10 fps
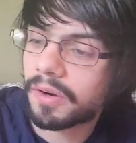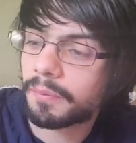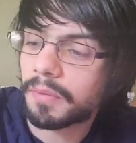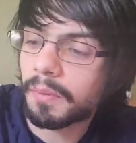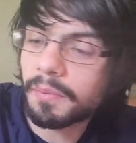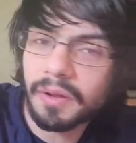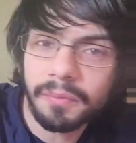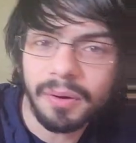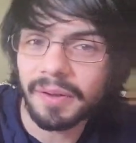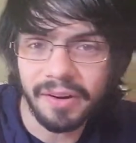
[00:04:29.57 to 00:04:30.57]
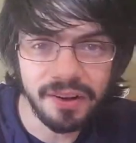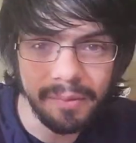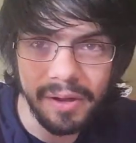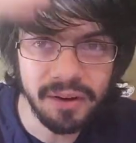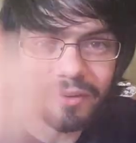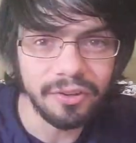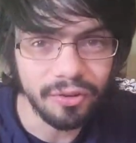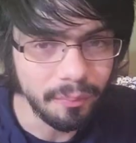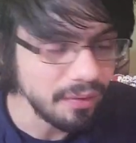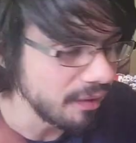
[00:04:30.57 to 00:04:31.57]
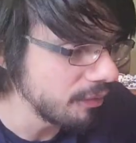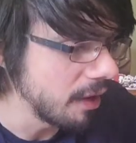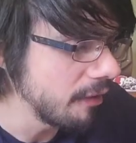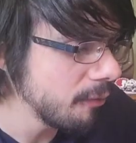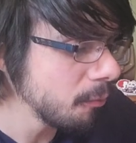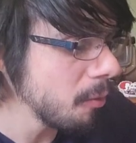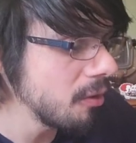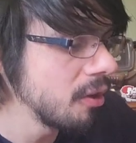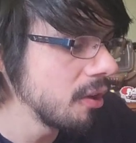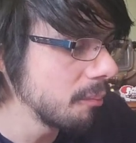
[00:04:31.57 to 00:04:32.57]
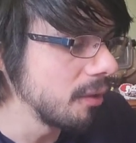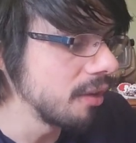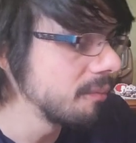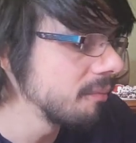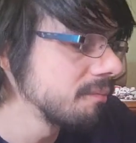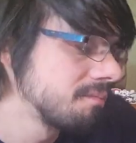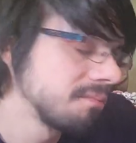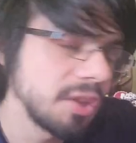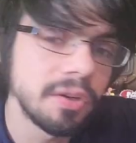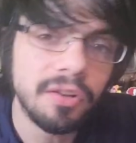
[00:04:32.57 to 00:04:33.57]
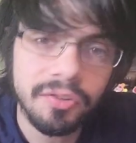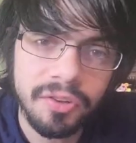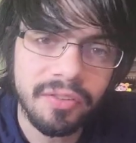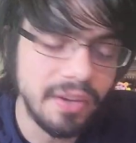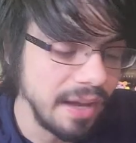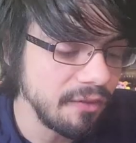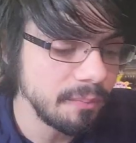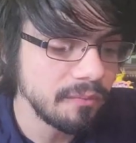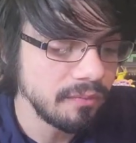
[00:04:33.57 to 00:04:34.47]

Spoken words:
and blah blah blah. Probably gonna come out eventually on PS5 as well. But you know, just to have.